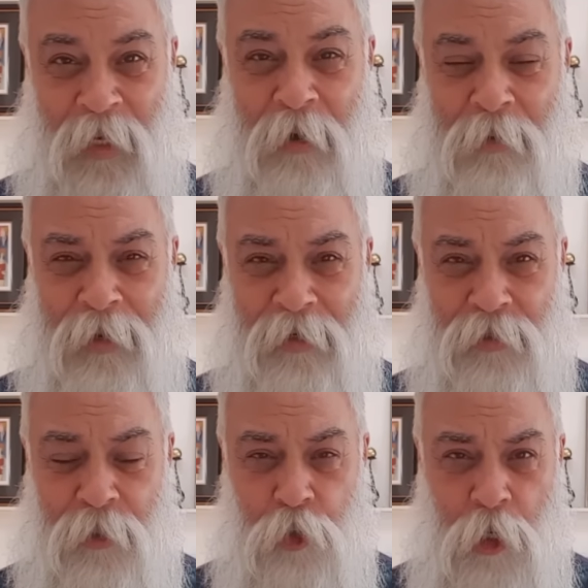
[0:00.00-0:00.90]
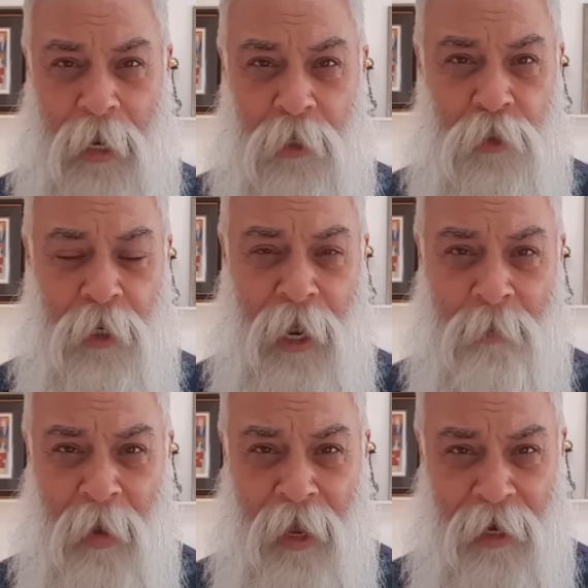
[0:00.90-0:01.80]
Here it is. The change that I
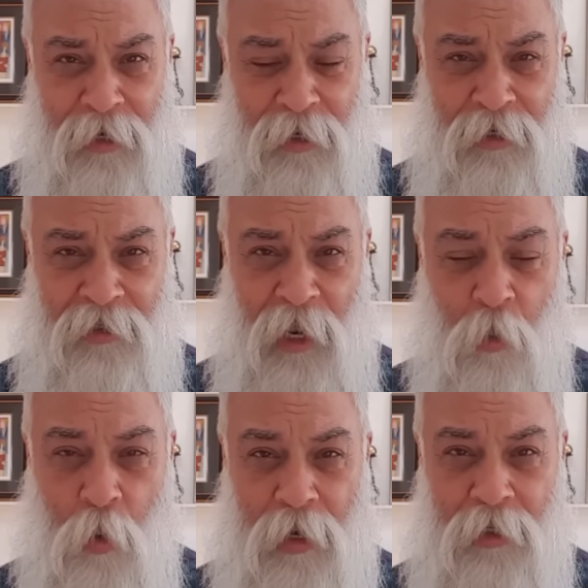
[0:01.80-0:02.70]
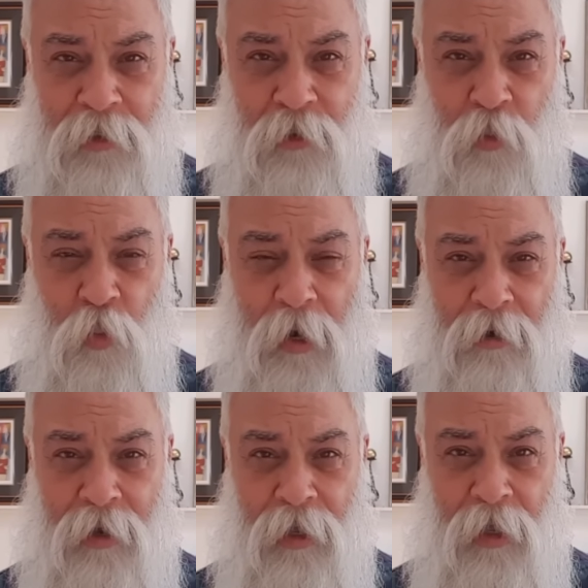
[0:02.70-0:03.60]
made is I went to
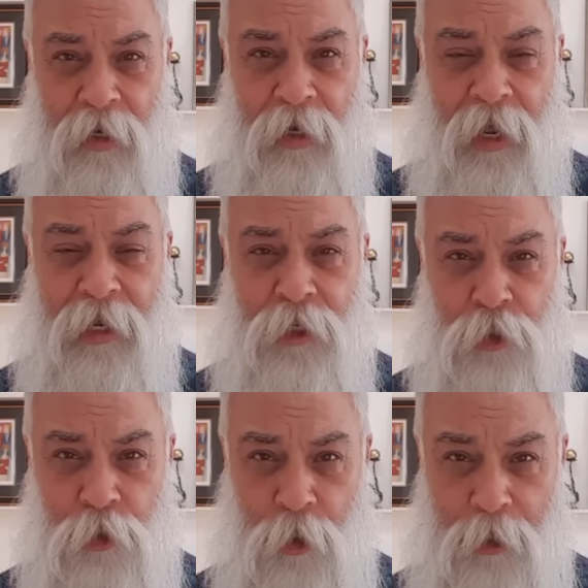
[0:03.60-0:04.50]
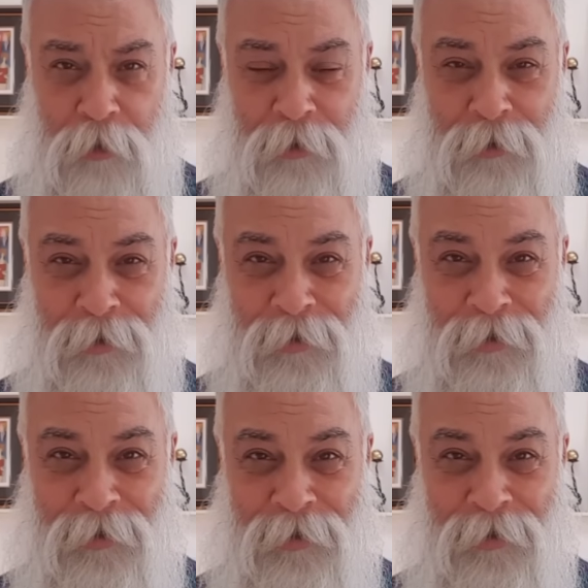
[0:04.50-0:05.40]
wearing a night shirt.
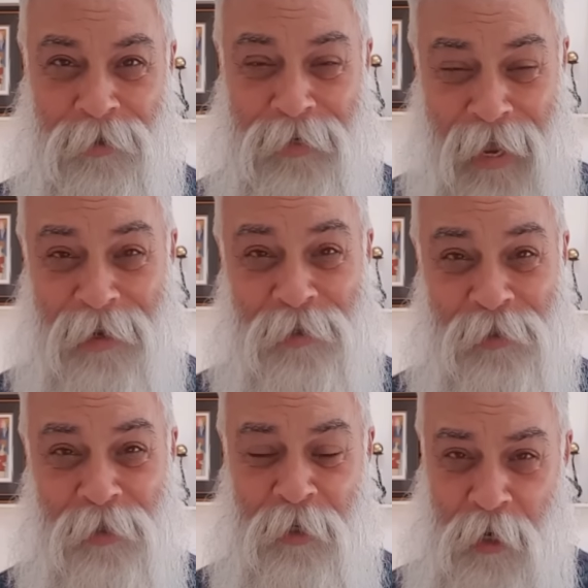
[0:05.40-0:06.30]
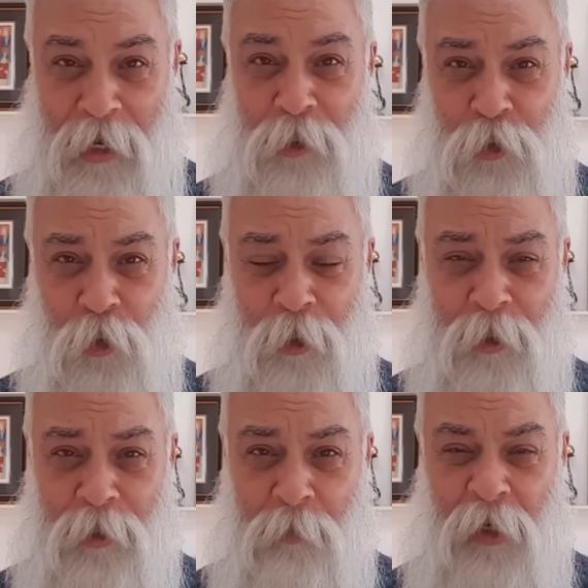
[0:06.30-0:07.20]
Yes, a night shirt.
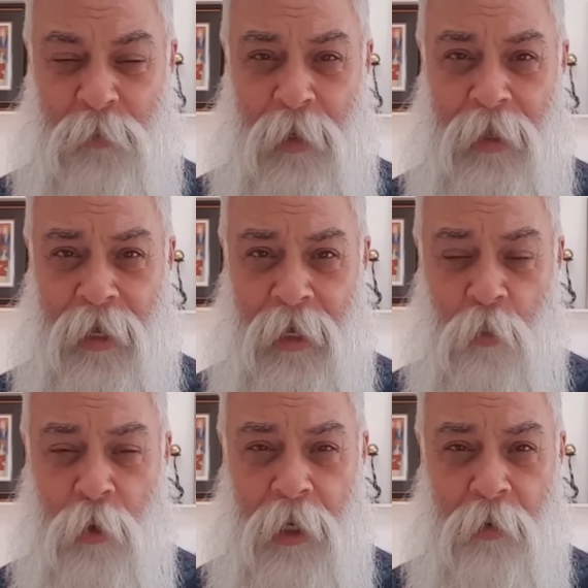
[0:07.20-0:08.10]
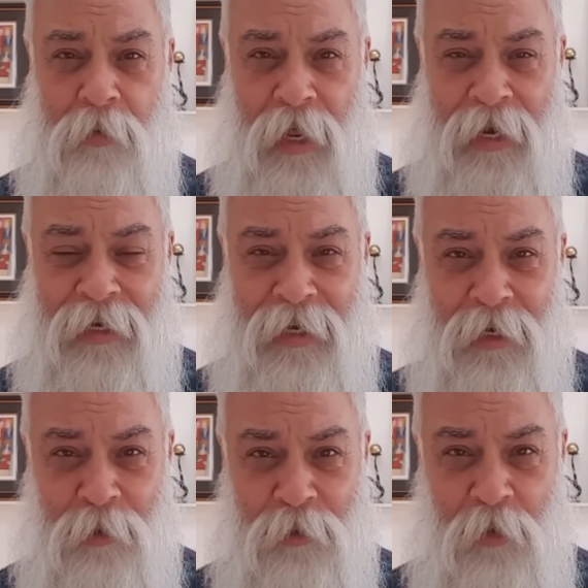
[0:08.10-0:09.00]
You must be thinking, what are you, 90
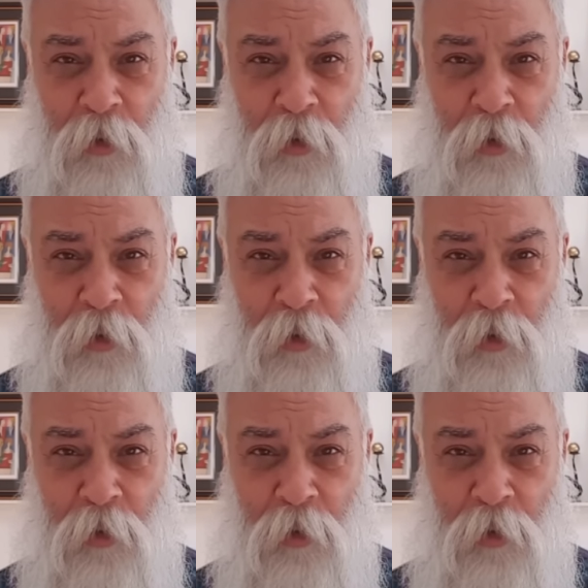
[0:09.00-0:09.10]
years